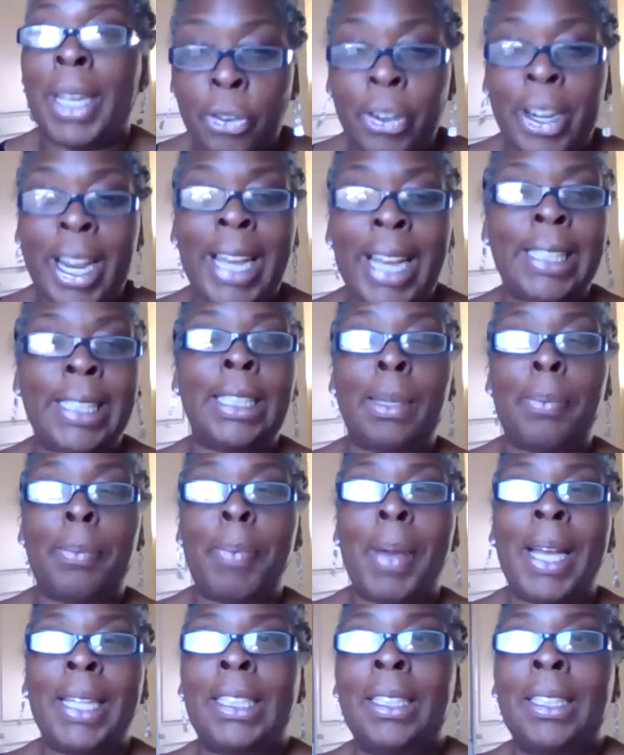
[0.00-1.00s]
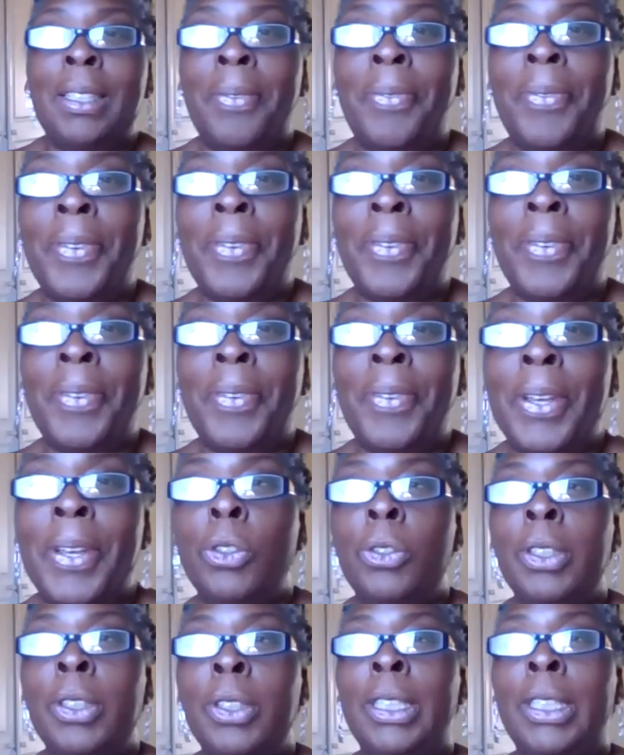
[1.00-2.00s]
We created a pattern of
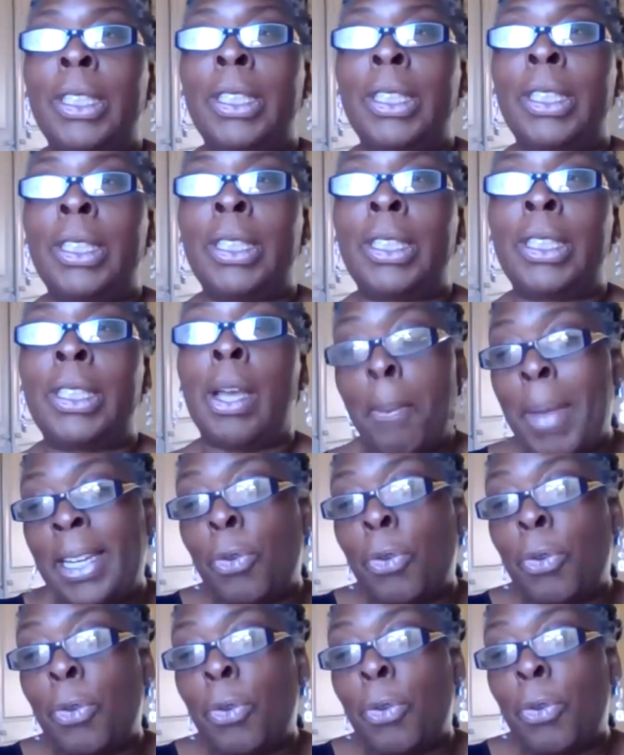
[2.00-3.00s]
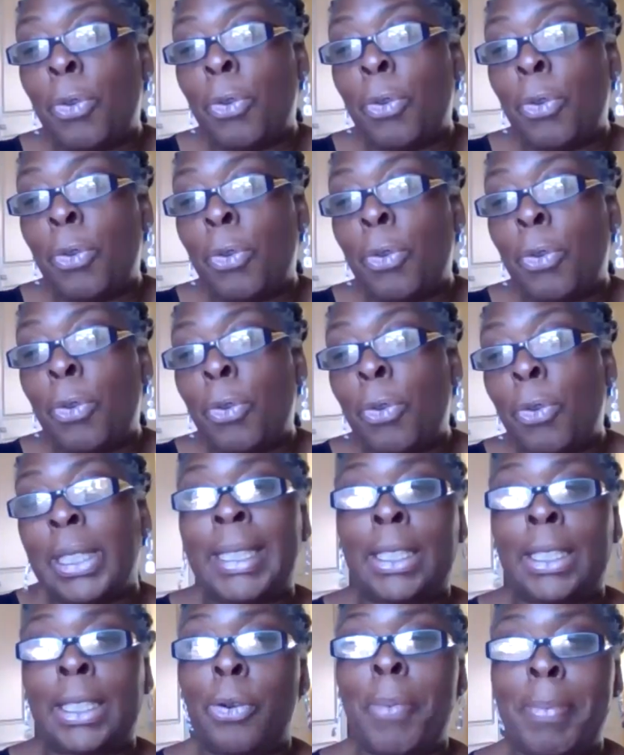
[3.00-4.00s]
funerals many of which we
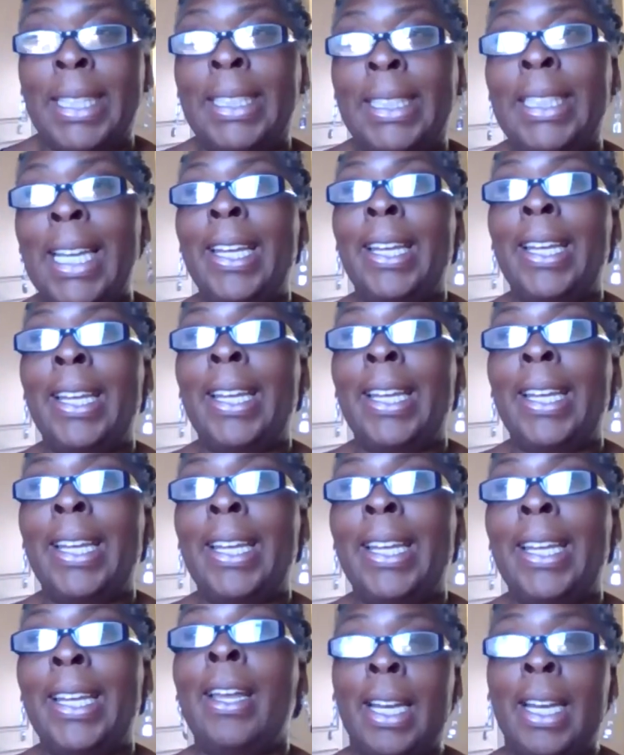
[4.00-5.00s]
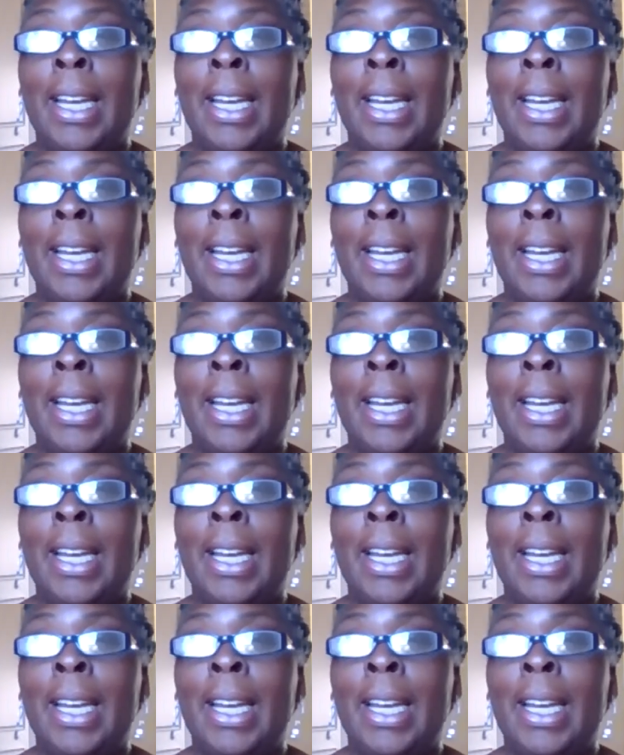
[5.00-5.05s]
still mimic today.